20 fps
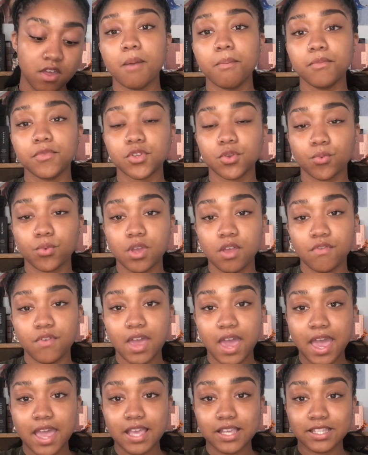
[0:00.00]
Comes
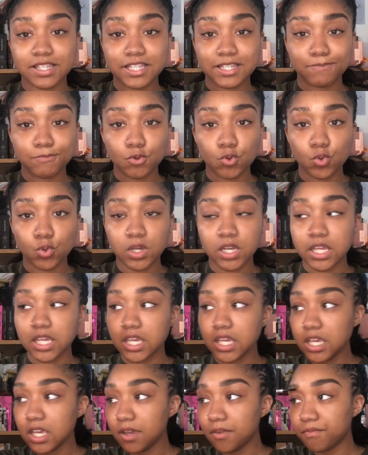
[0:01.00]
with a
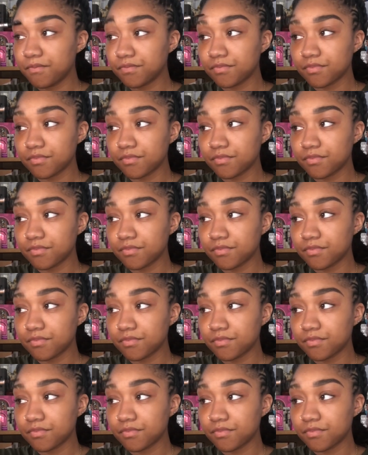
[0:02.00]
spoolie.